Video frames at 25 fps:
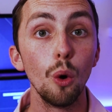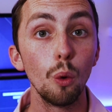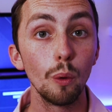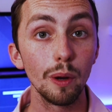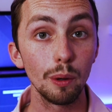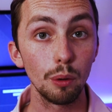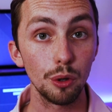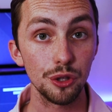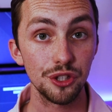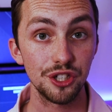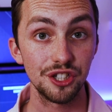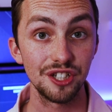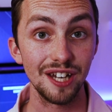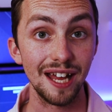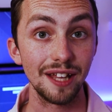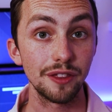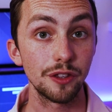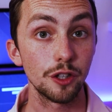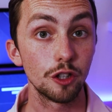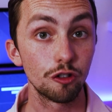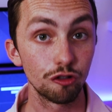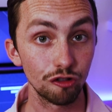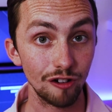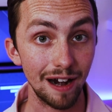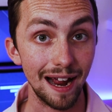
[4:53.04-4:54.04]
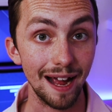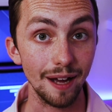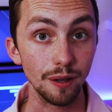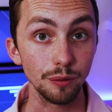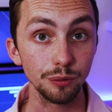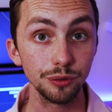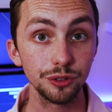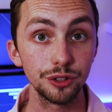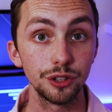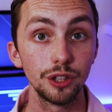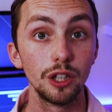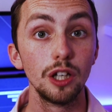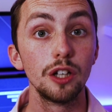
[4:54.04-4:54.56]
We want to connect the
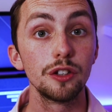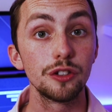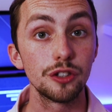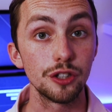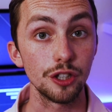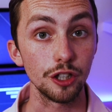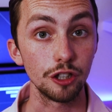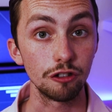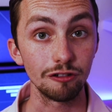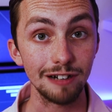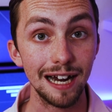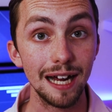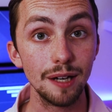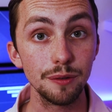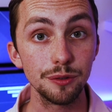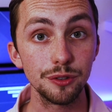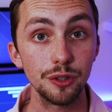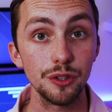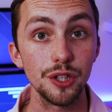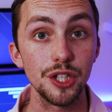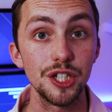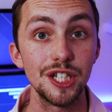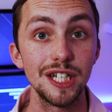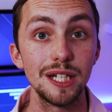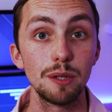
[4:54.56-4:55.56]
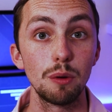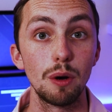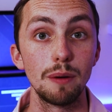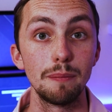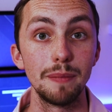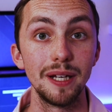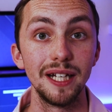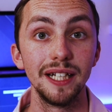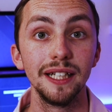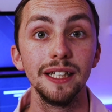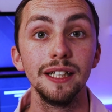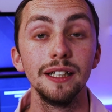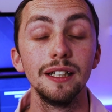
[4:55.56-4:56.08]
ground to the ground on the D1
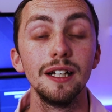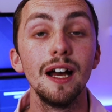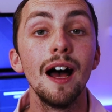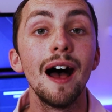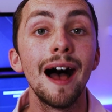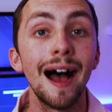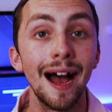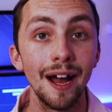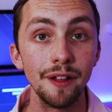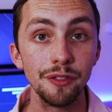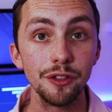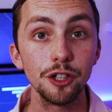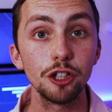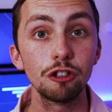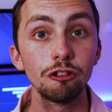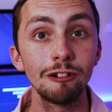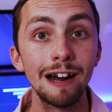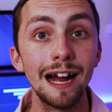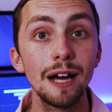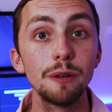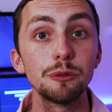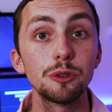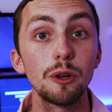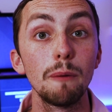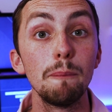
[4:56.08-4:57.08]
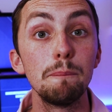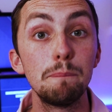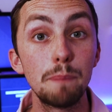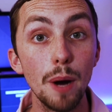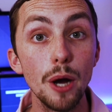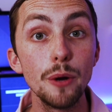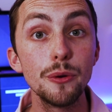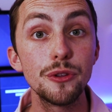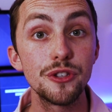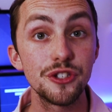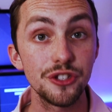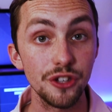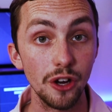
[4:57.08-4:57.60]
Mini and the ground on
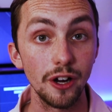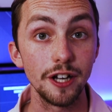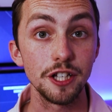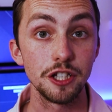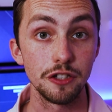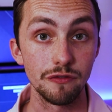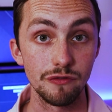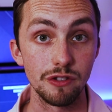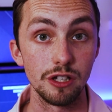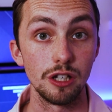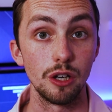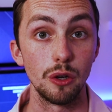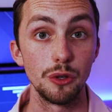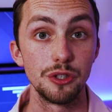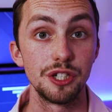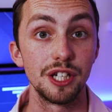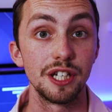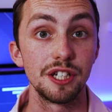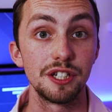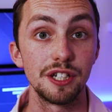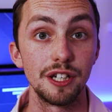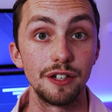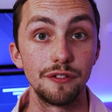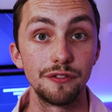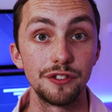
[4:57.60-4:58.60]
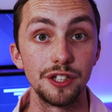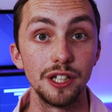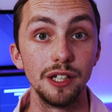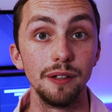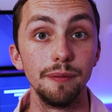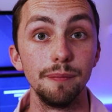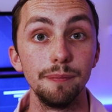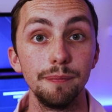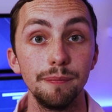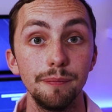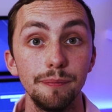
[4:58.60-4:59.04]
both sides of the logic shifter.